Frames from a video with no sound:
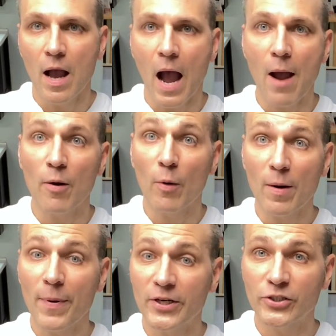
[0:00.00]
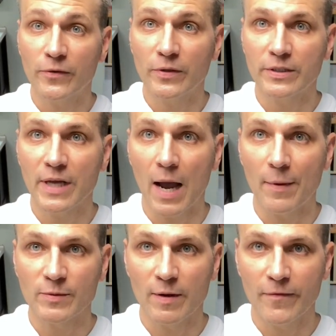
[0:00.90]
I would want to punch over the top.
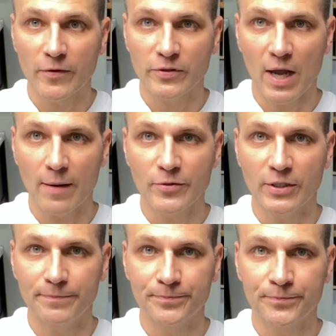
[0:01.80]
That's my first option.